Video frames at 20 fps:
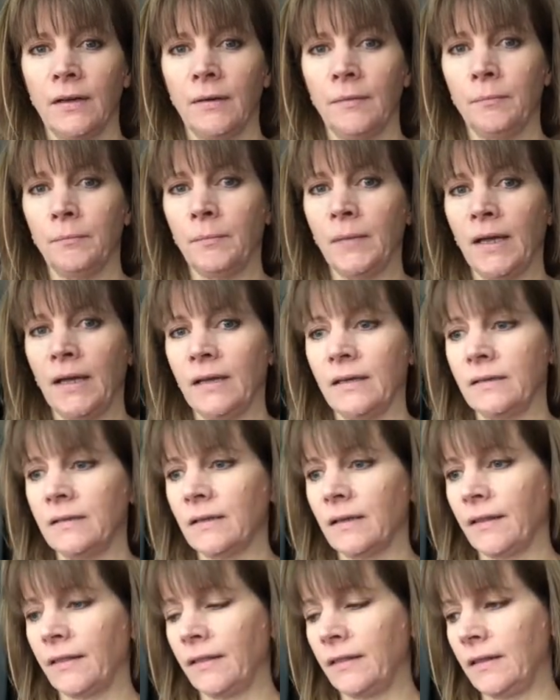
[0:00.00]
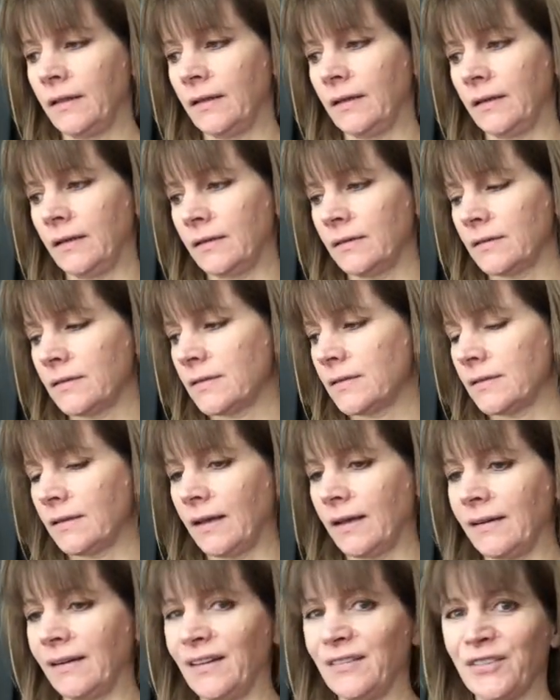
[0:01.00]
made these,
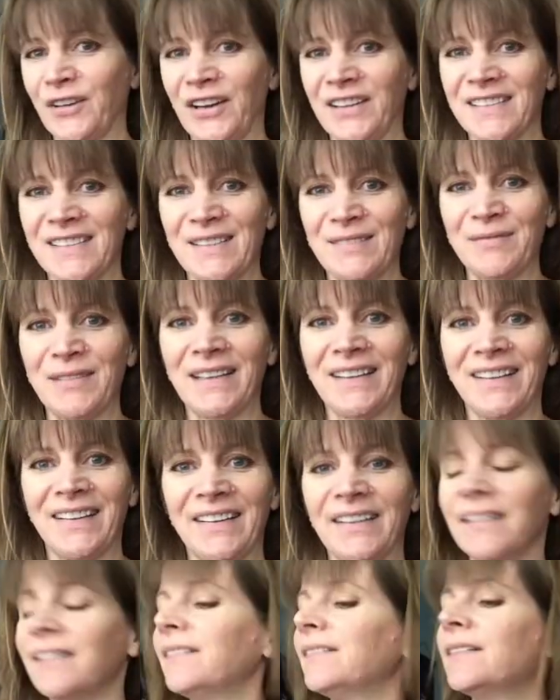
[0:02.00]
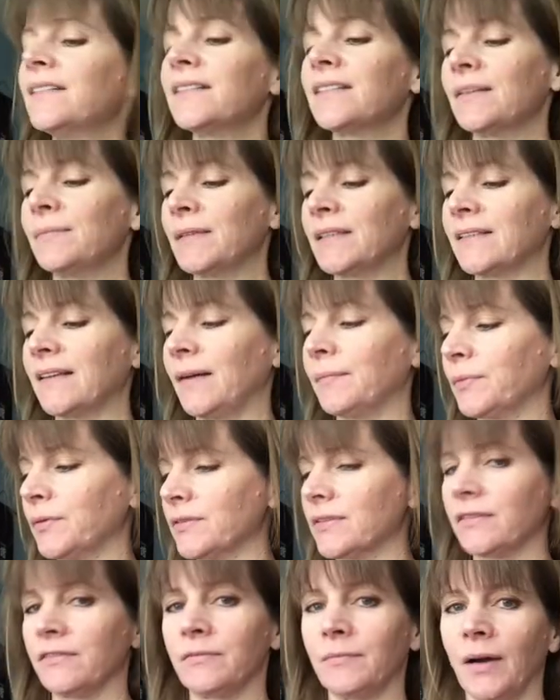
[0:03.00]
and I've got some here, some
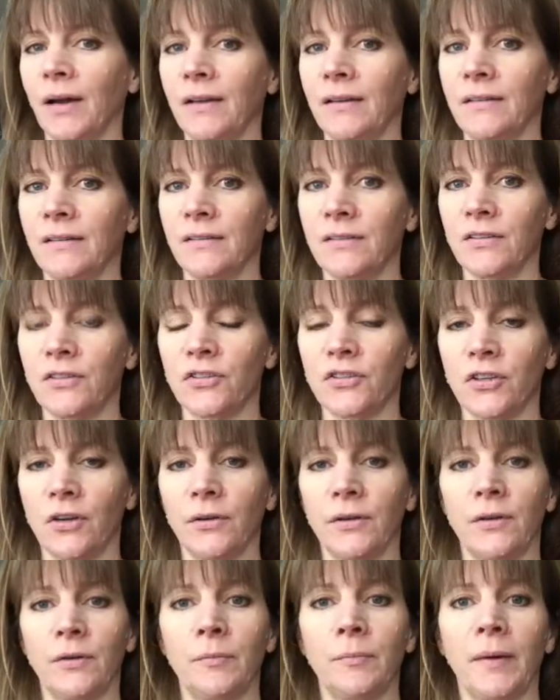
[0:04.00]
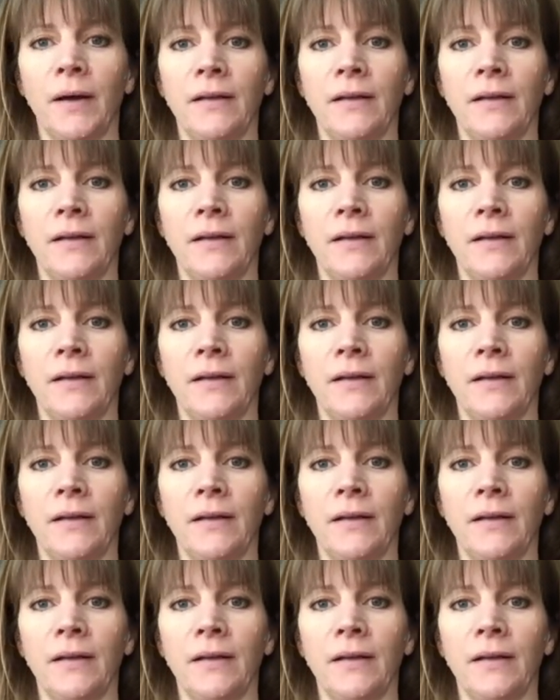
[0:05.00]
examples of mine to show you.